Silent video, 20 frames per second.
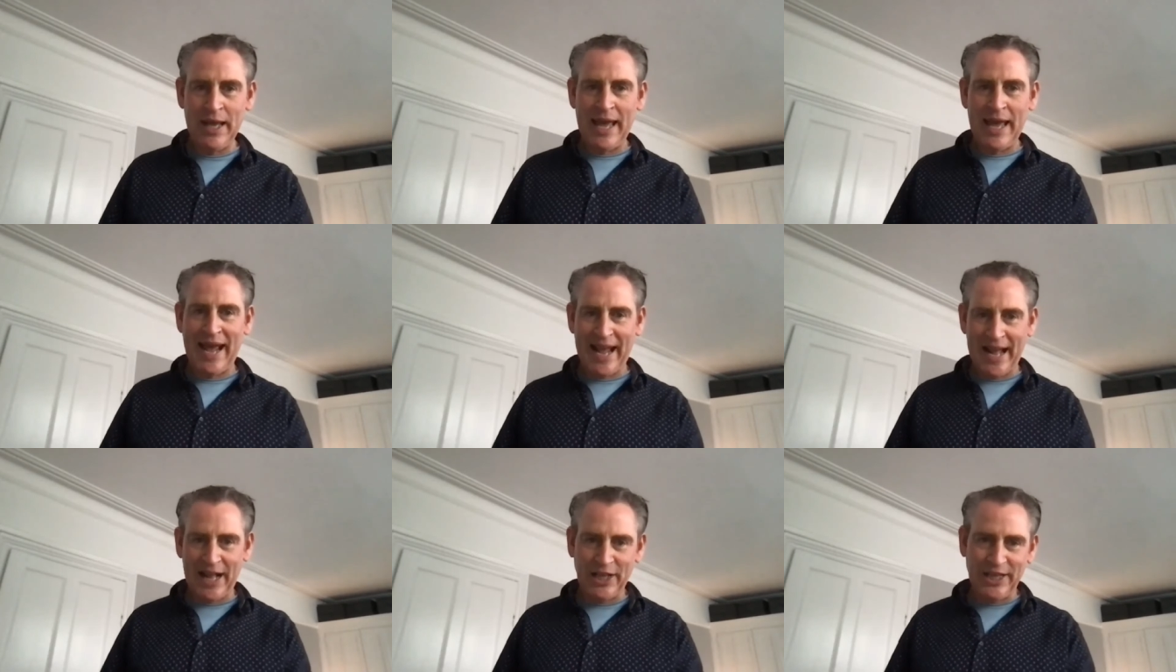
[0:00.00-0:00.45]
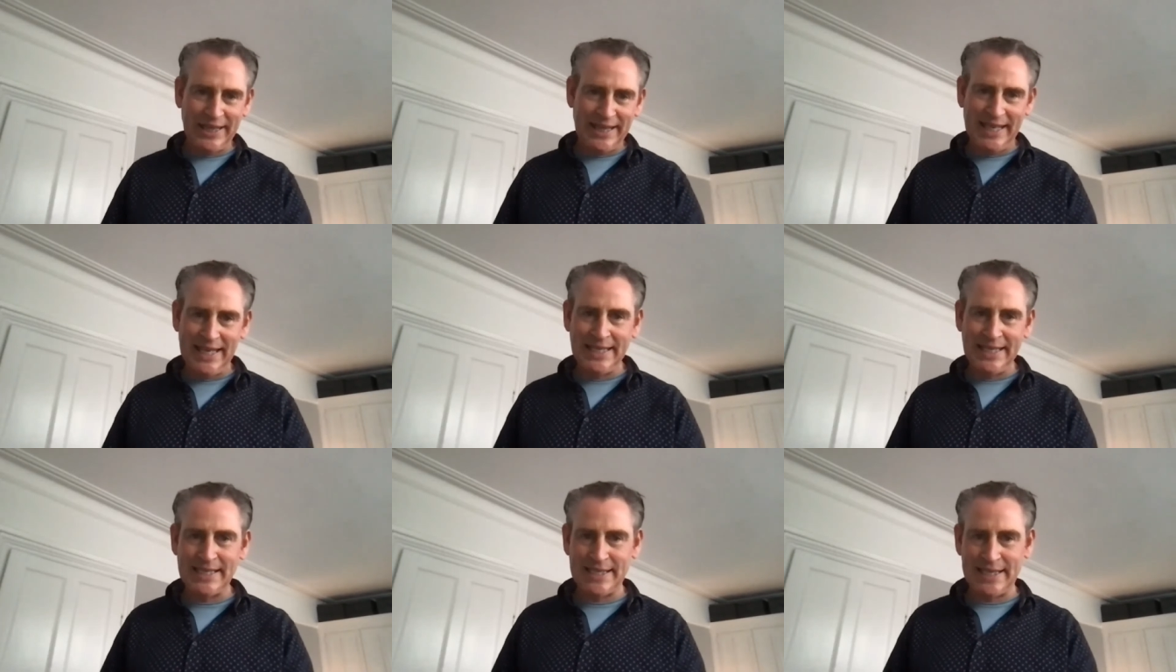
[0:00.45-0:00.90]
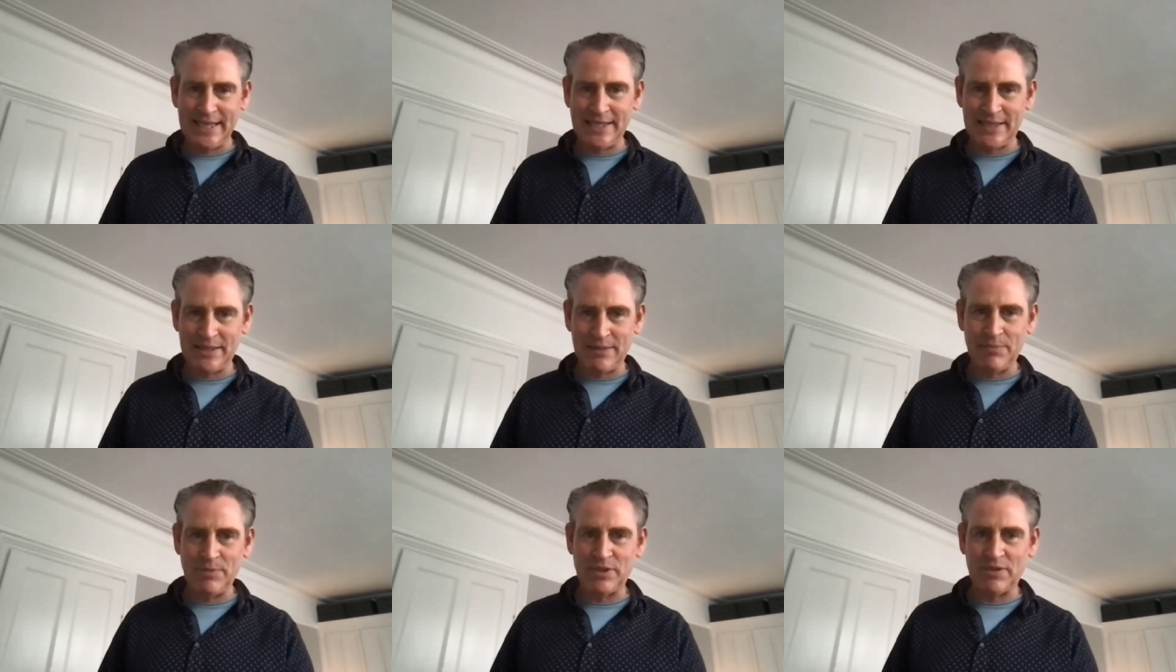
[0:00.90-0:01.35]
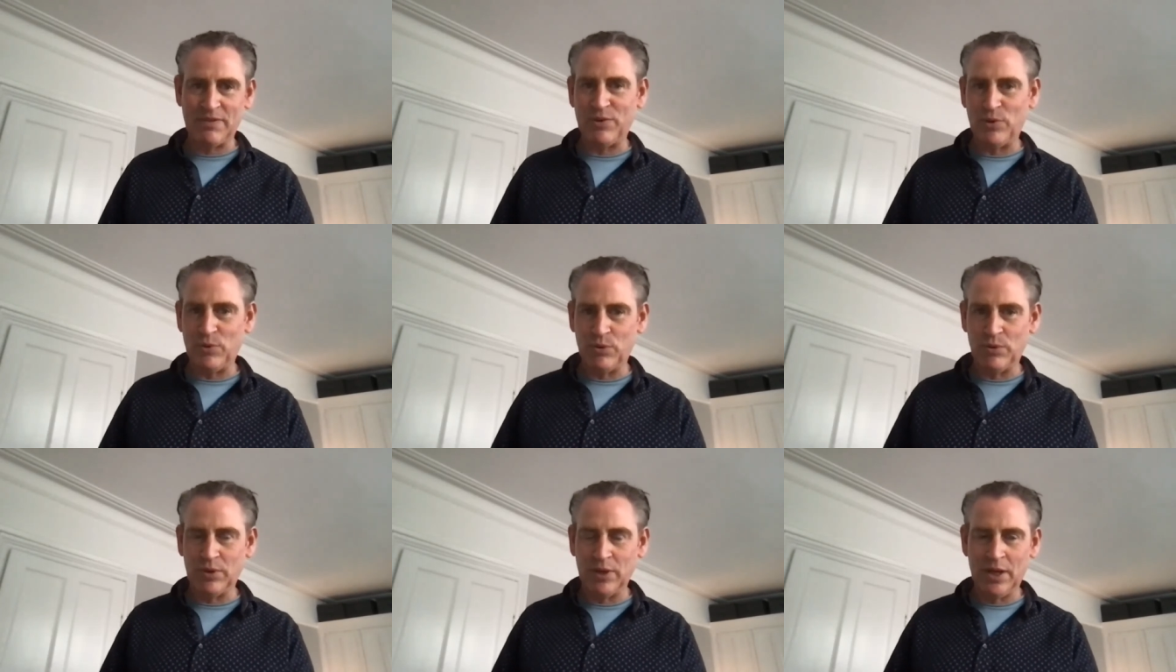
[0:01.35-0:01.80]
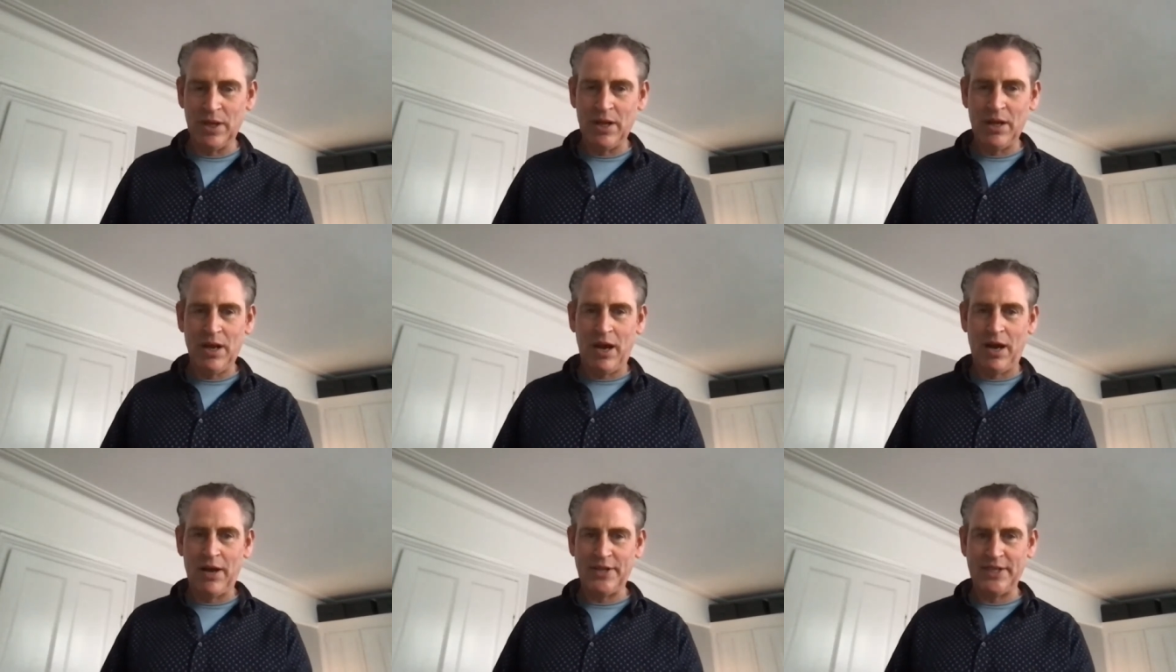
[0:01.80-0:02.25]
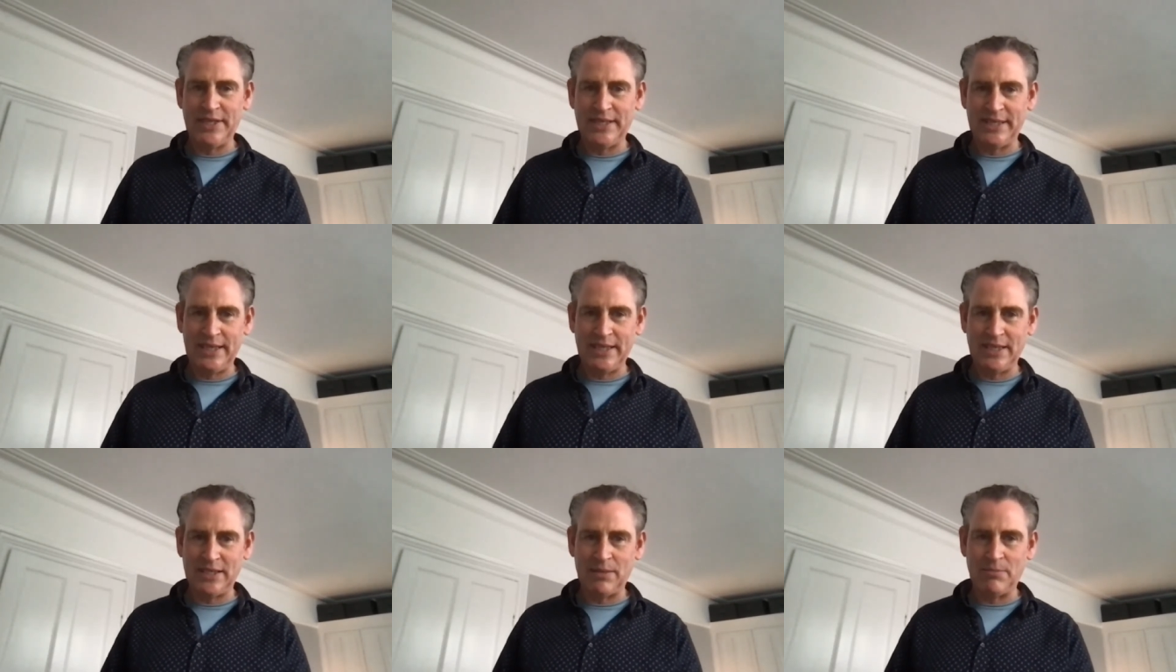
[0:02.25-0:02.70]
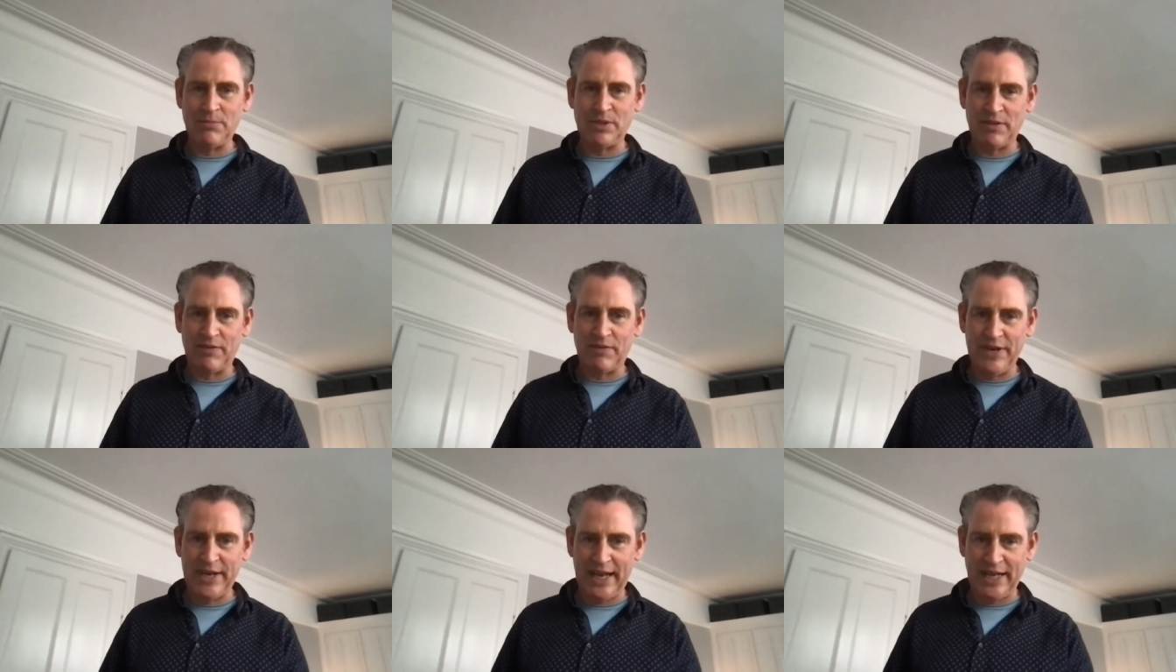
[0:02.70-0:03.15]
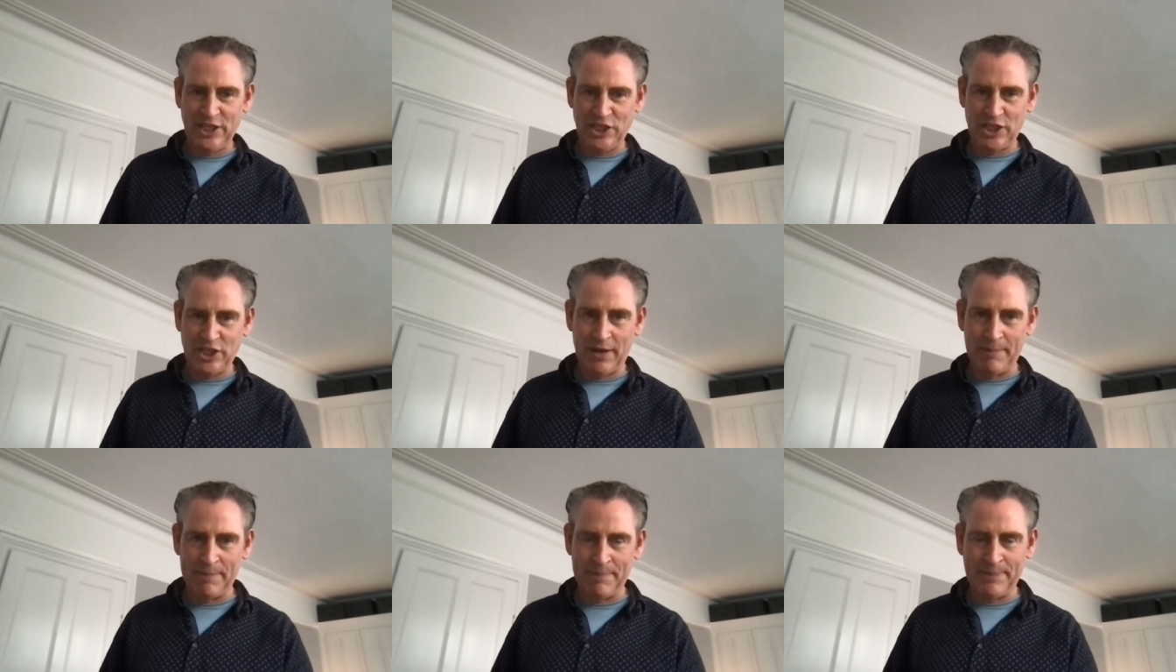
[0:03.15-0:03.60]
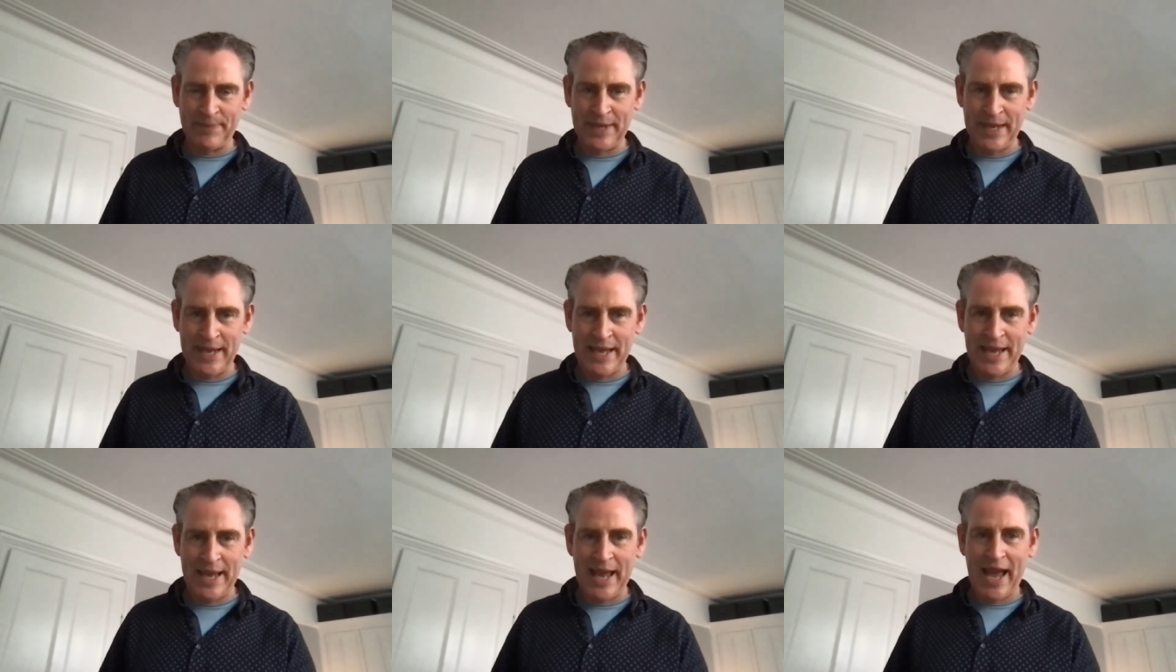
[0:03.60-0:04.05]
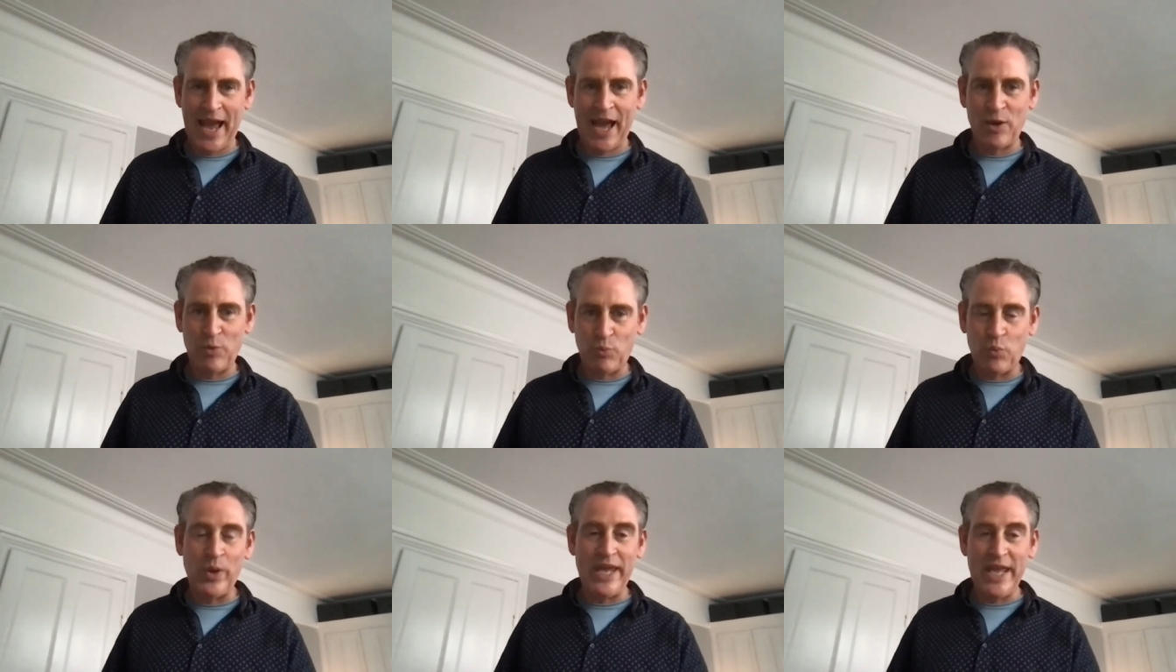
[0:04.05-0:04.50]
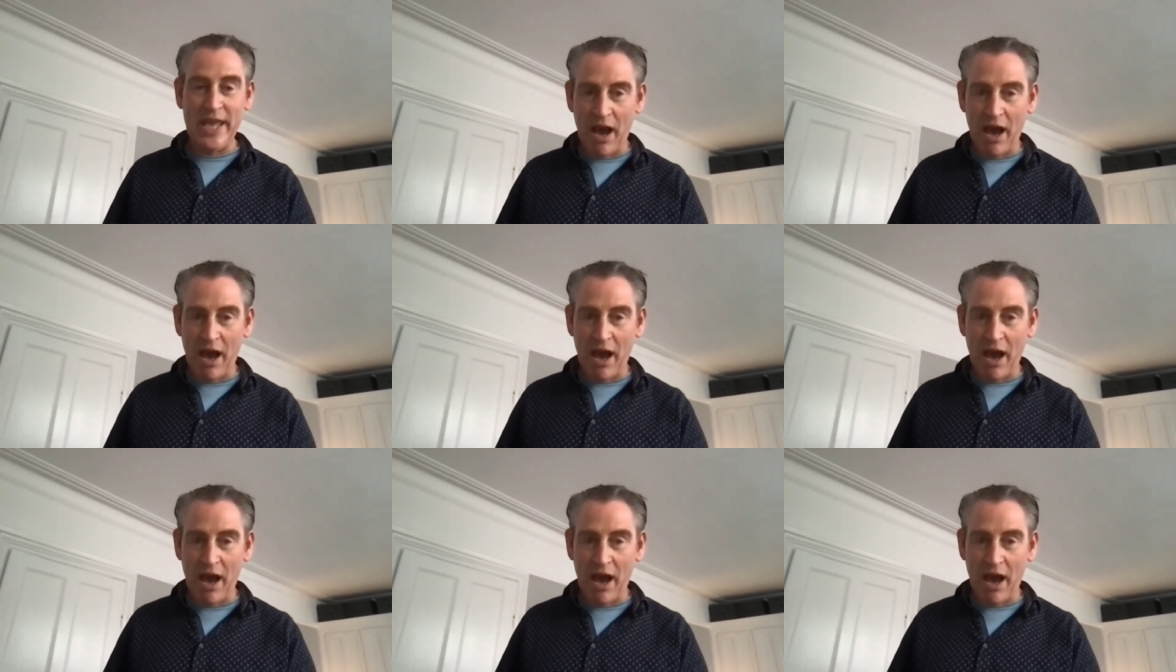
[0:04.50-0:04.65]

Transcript: healthiest systems of all are the systems of nature, and we